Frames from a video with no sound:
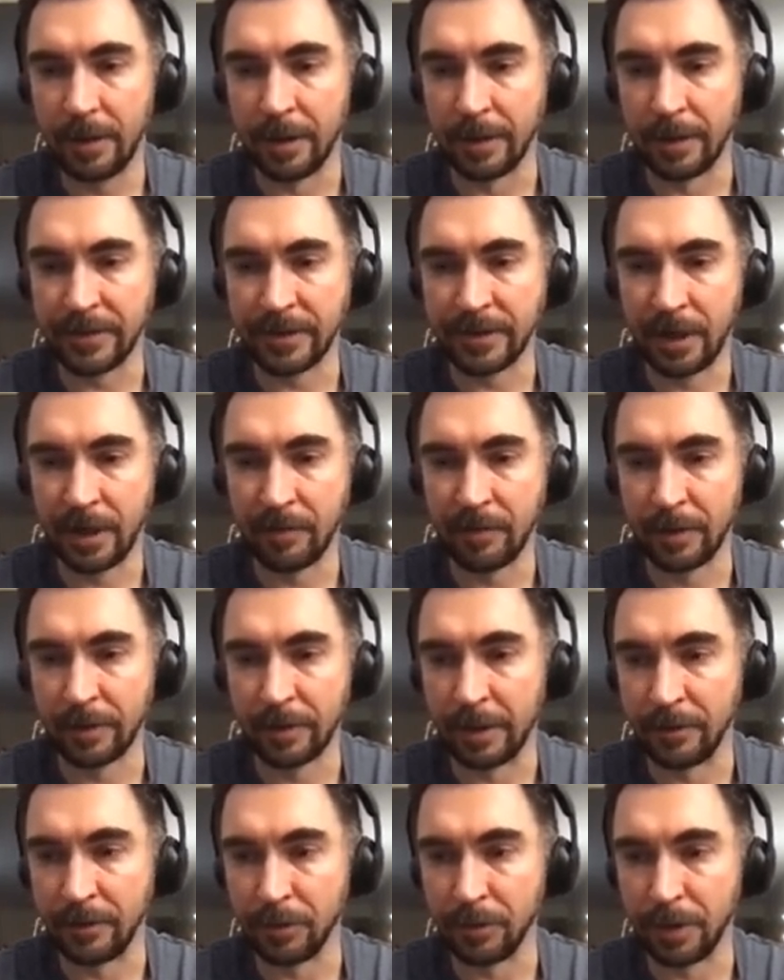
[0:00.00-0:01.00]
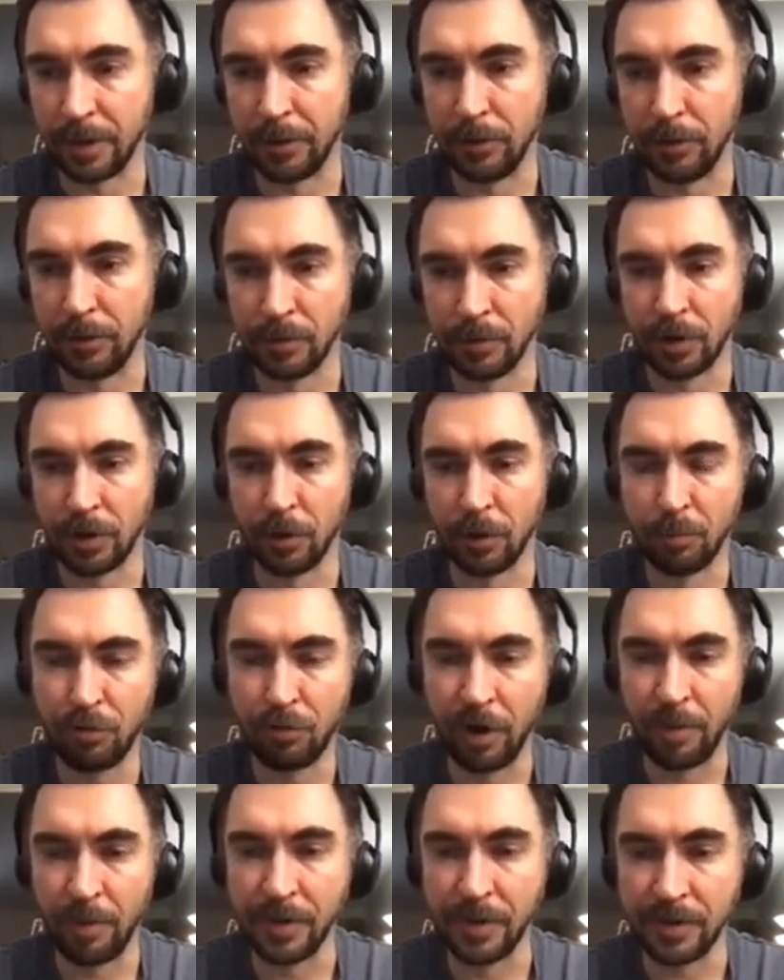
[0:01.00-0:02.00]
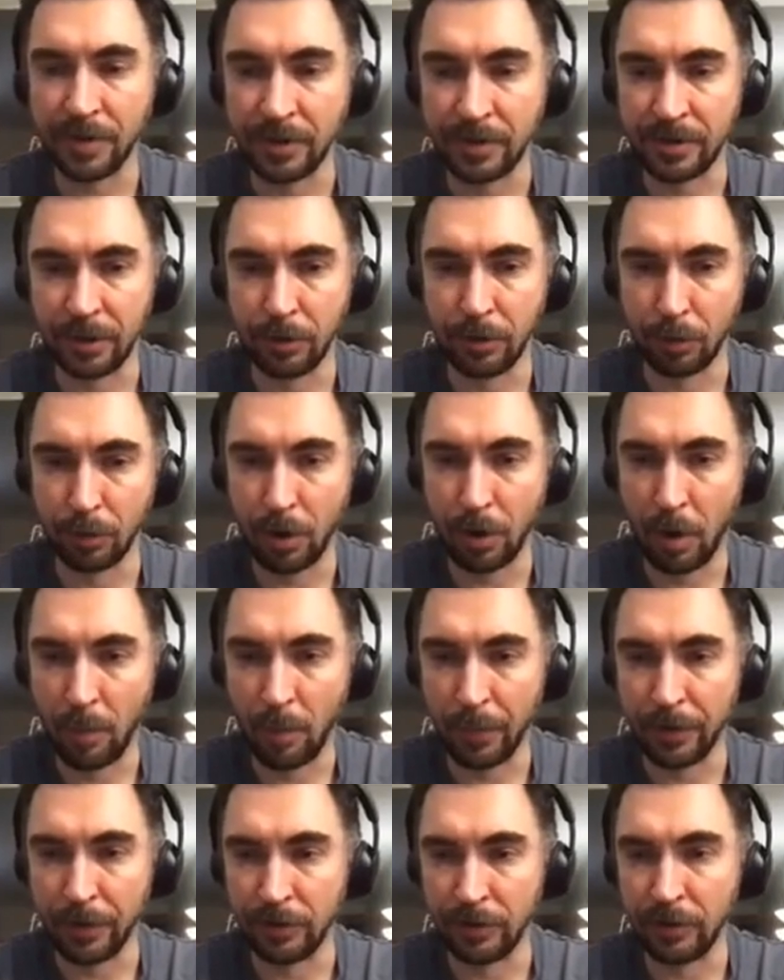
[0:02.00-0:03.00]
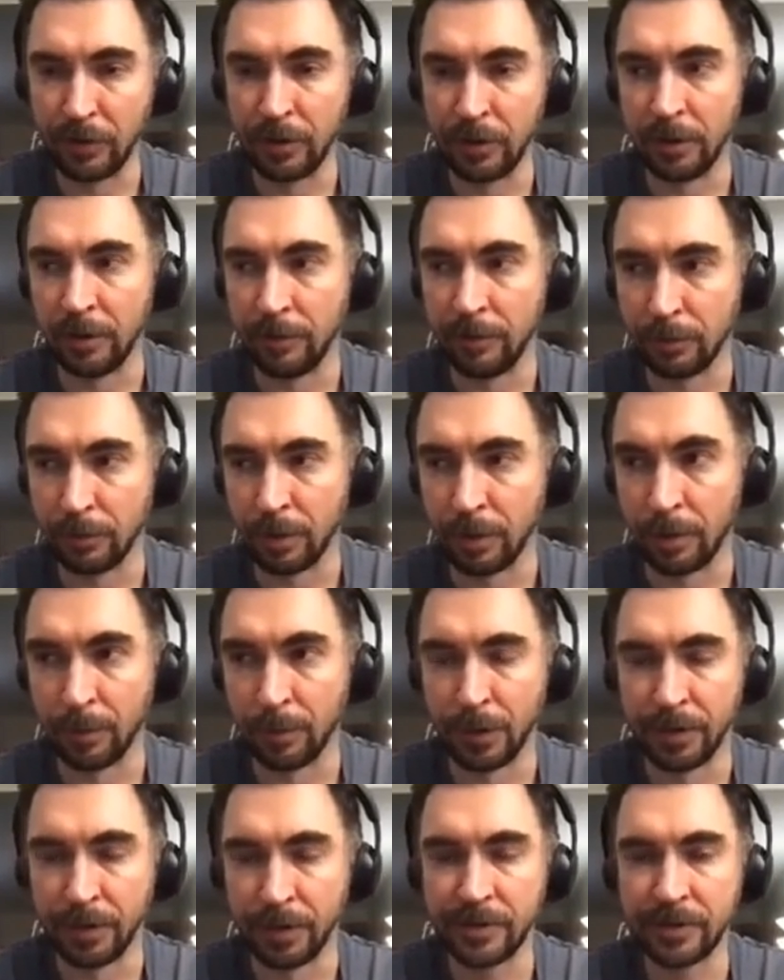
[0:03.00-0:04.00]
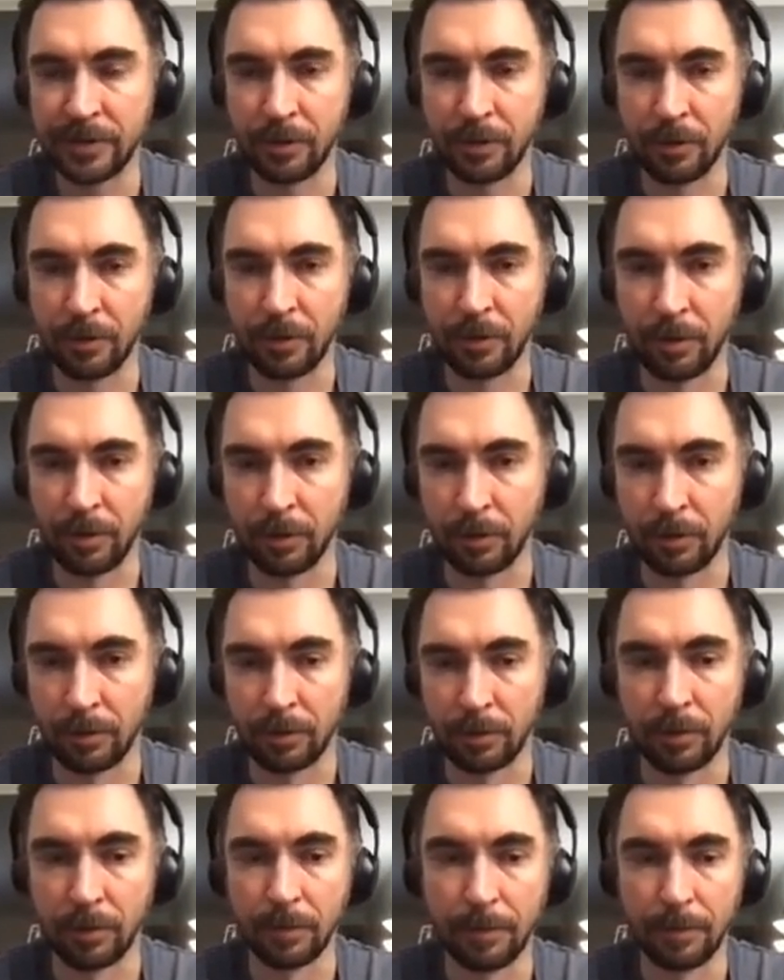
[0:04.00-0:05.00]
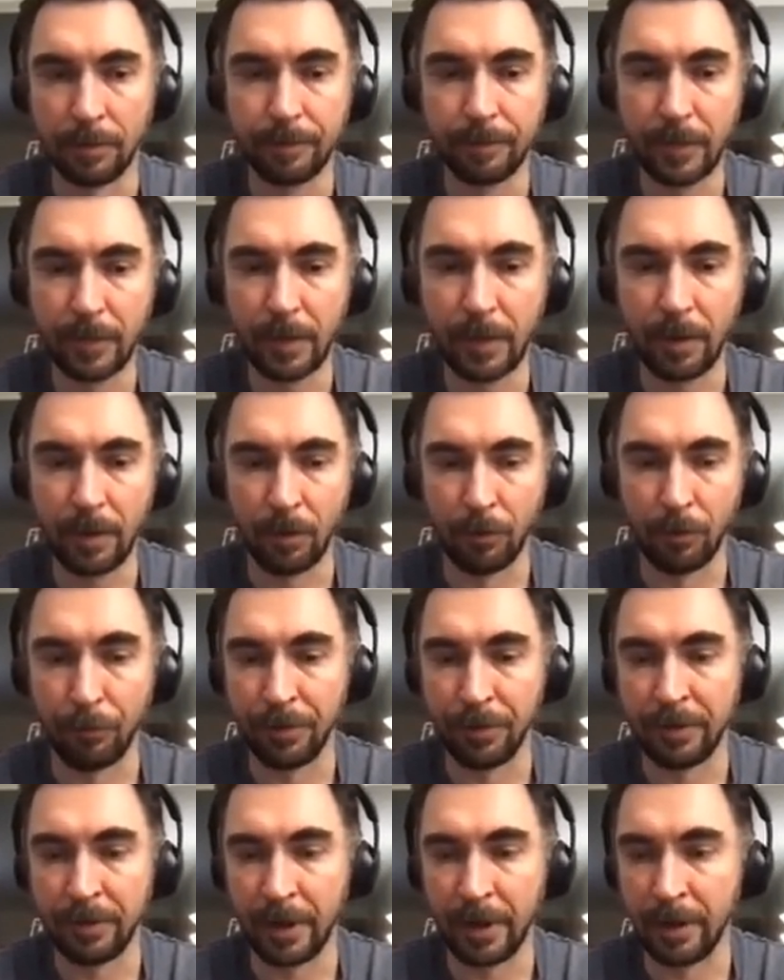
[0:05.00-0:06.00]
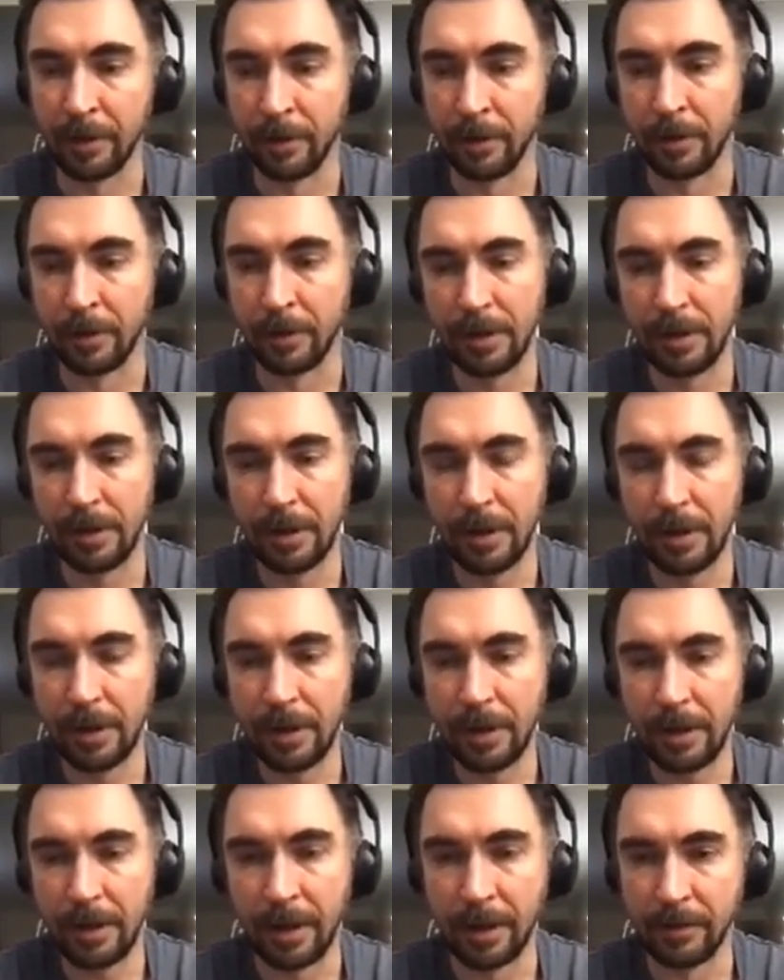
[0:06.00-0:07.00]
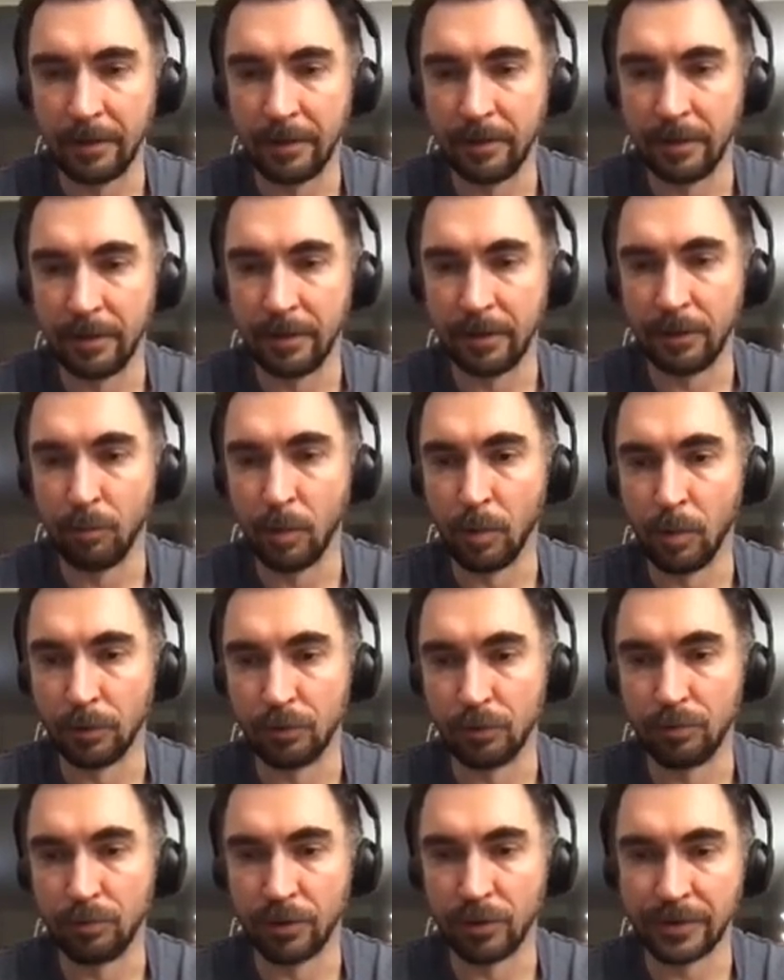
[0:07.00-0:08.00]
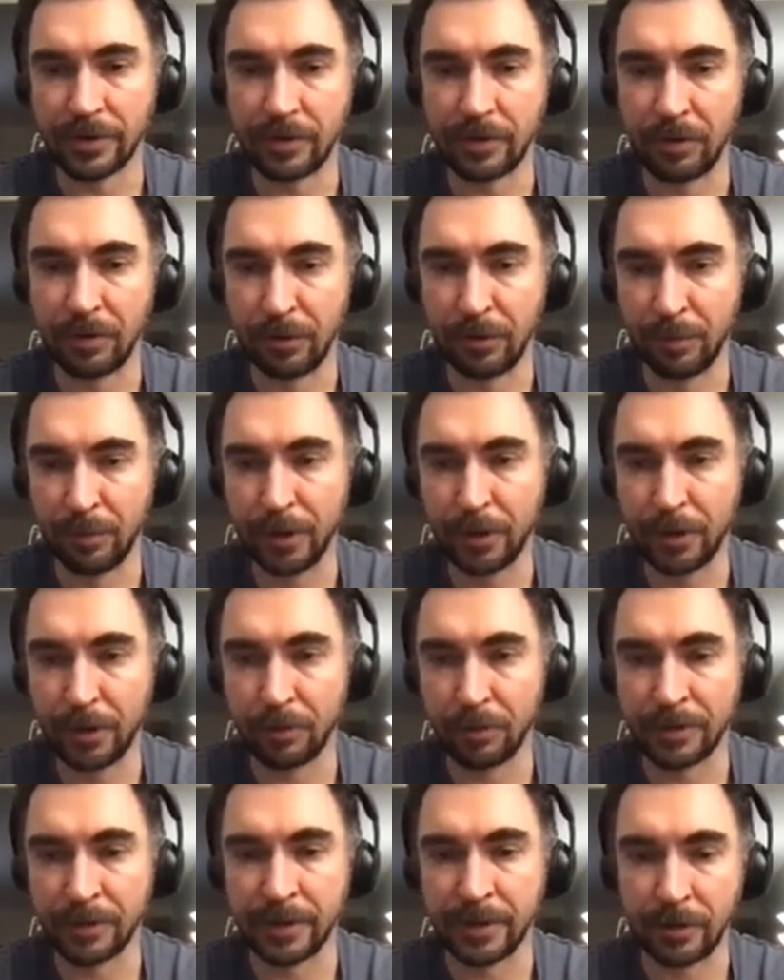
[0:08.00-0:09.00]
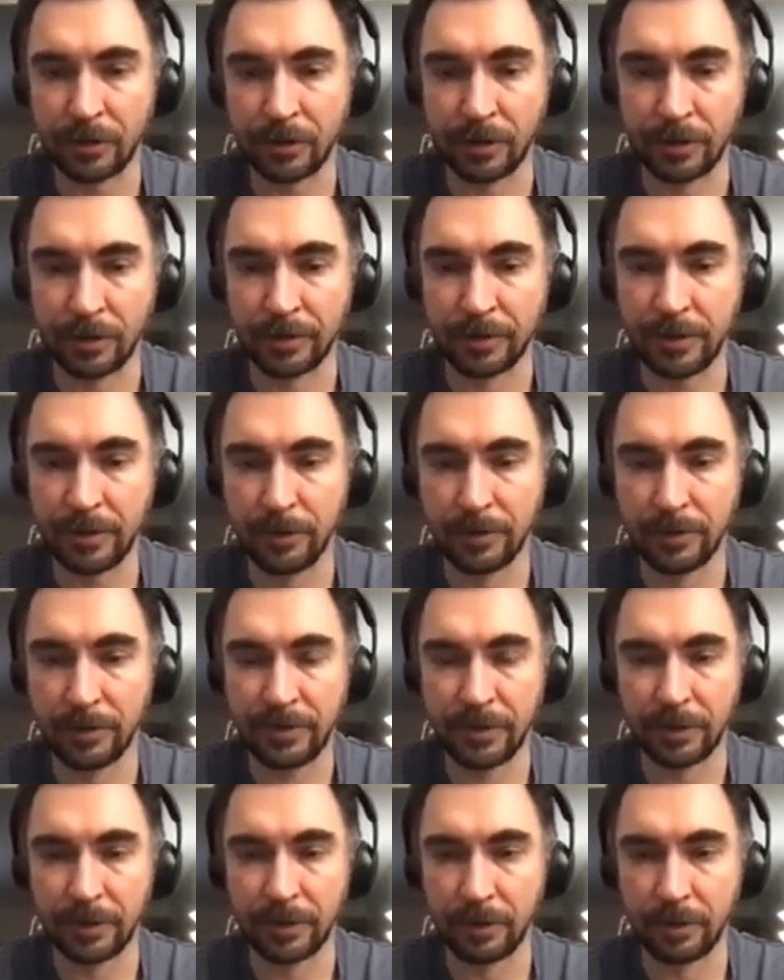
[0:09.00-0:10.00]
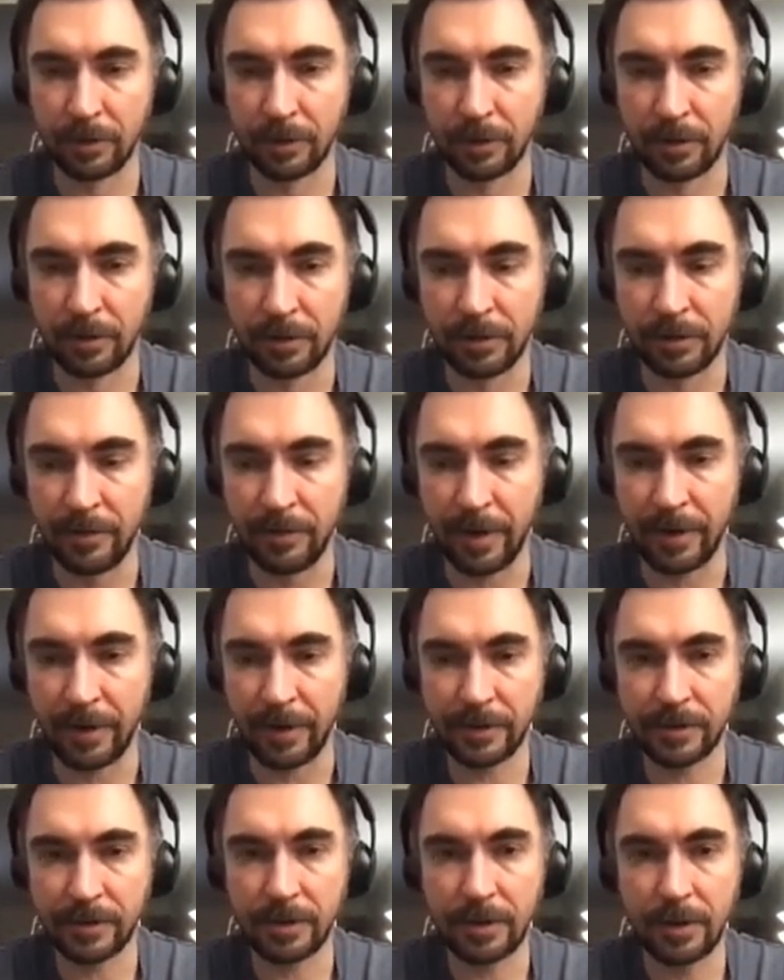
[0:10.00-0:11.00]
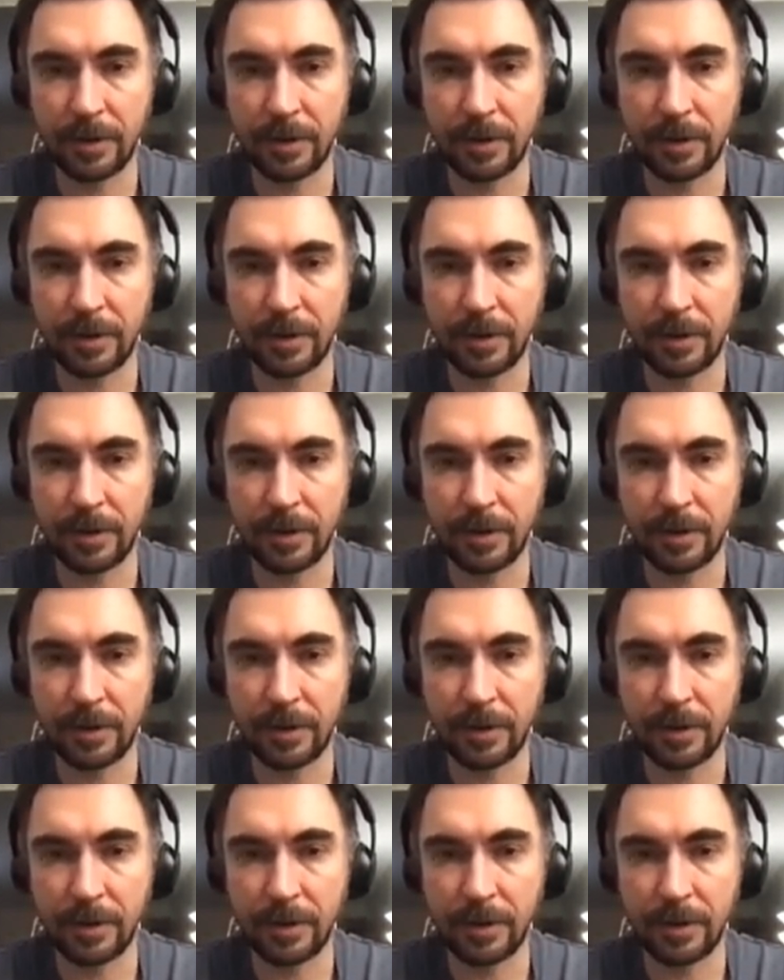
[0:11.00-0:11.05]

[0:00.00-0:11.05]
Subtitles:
server that you can use on premises in your company if you are a big store or retailer and you want to process all your Bitcoin transactions in a single device.